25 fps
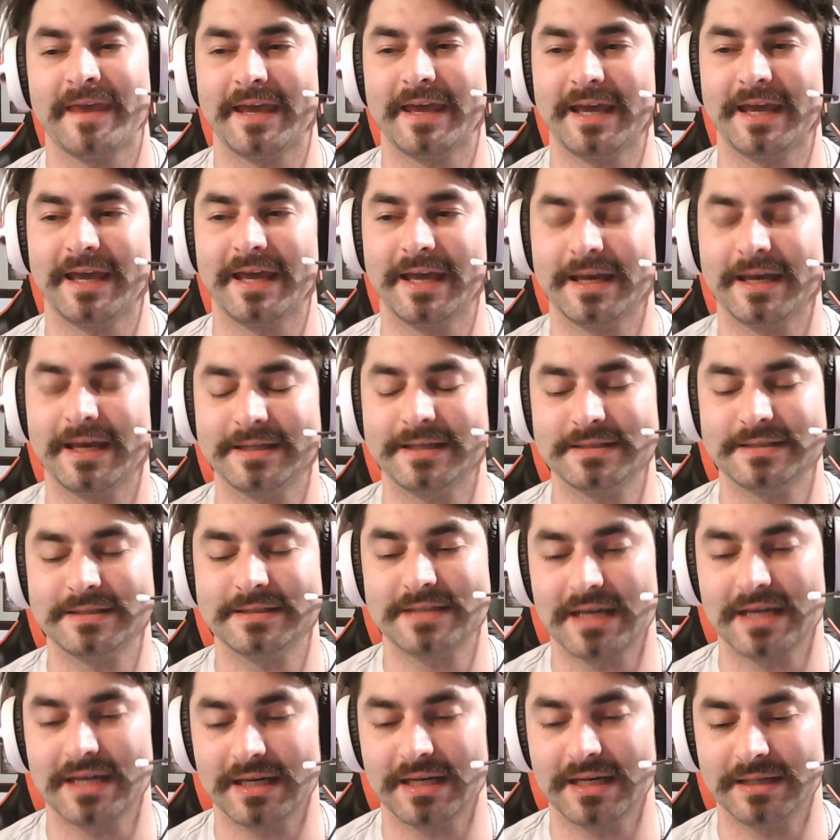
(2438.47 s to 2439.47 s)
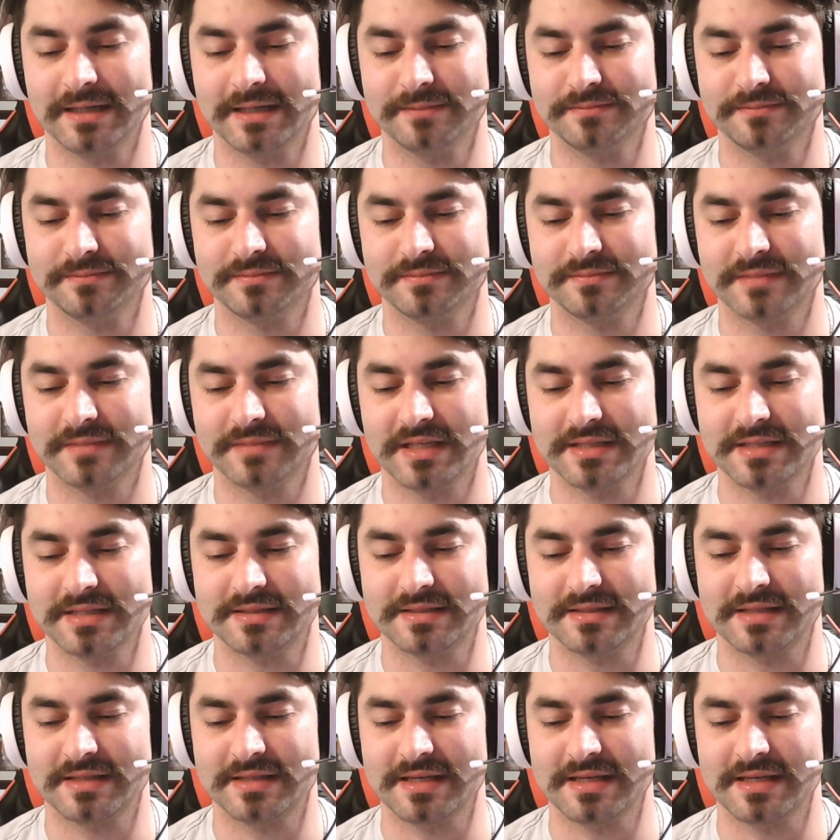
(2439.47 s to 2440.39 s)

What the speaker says: And his